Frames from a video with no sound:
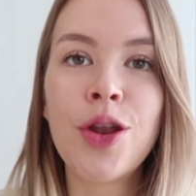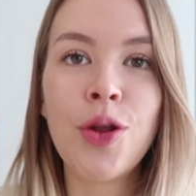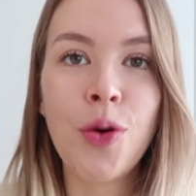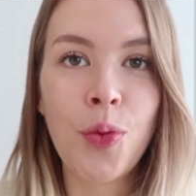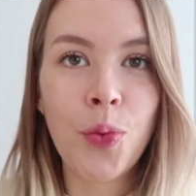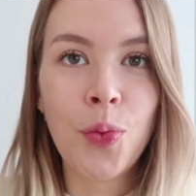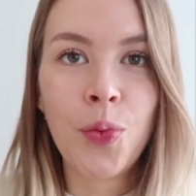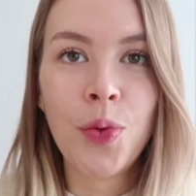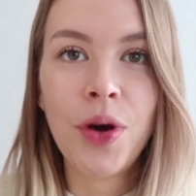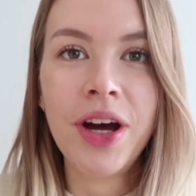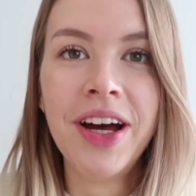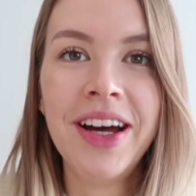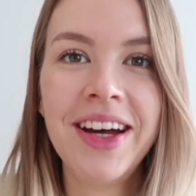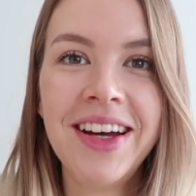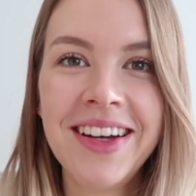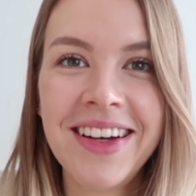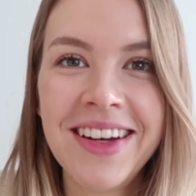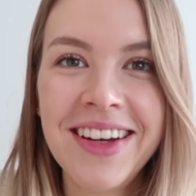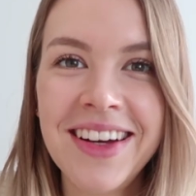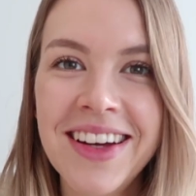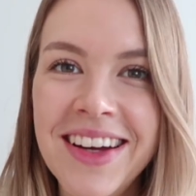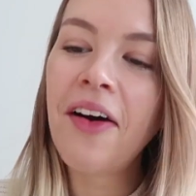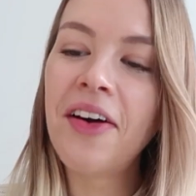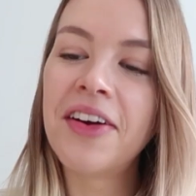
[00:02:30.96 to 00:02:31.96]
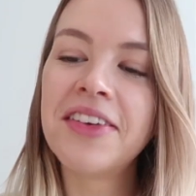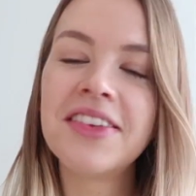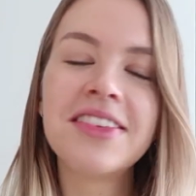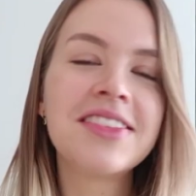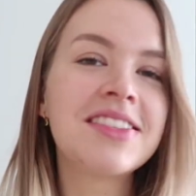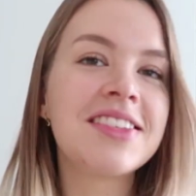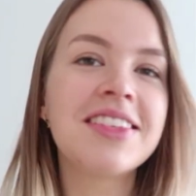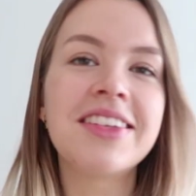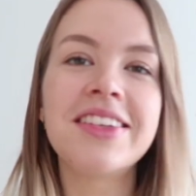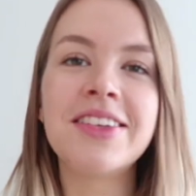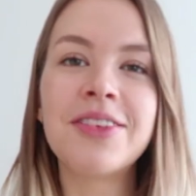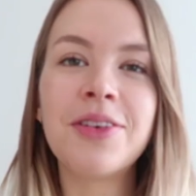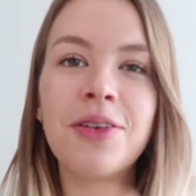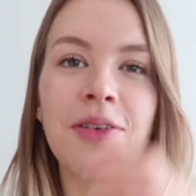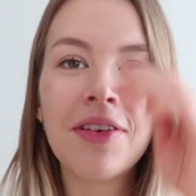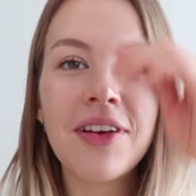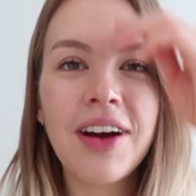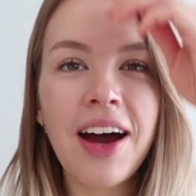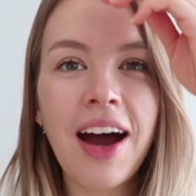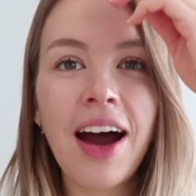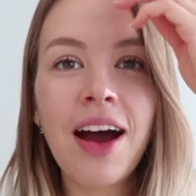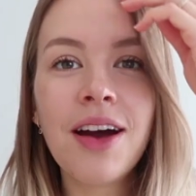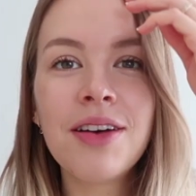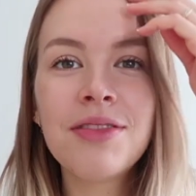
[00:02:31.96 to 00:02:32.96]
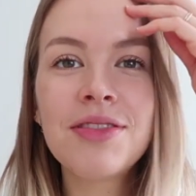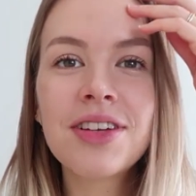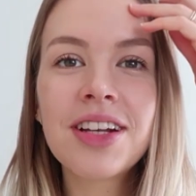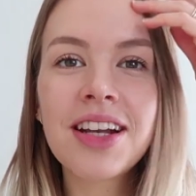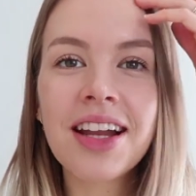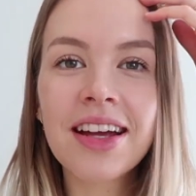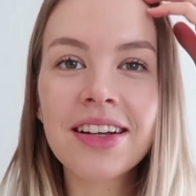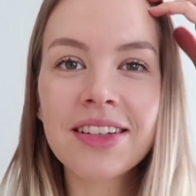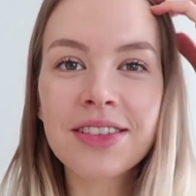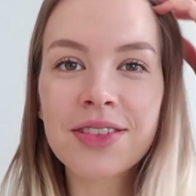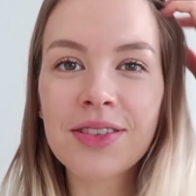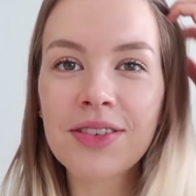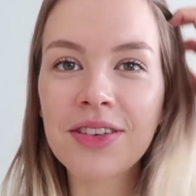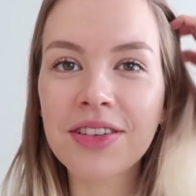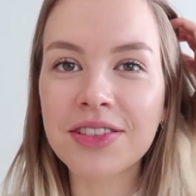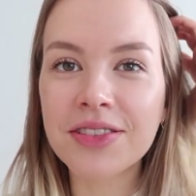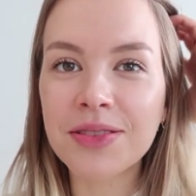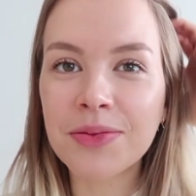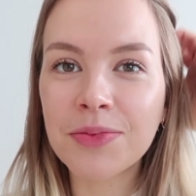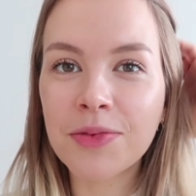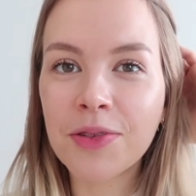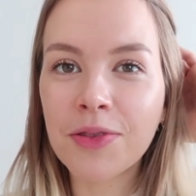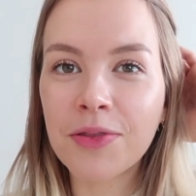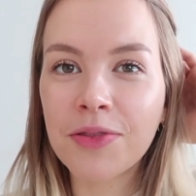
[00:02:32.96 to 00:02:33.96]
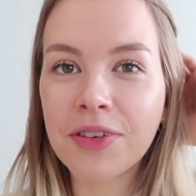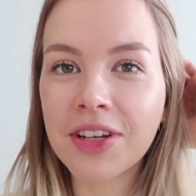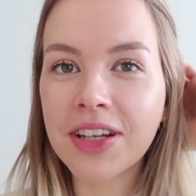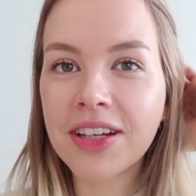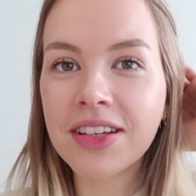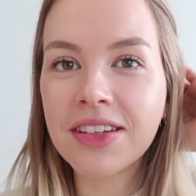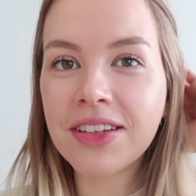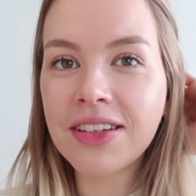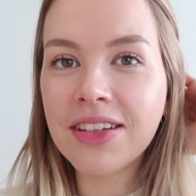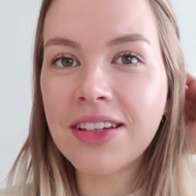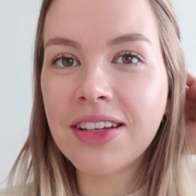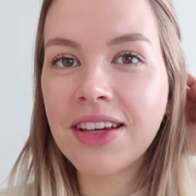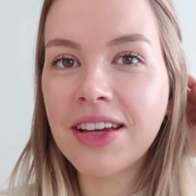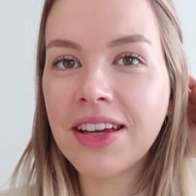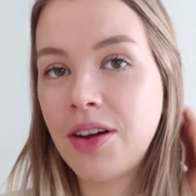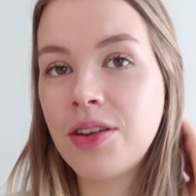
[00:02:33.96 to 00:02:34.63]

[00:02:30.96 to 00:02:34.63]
no, honestly no. I would like to learn some Korean.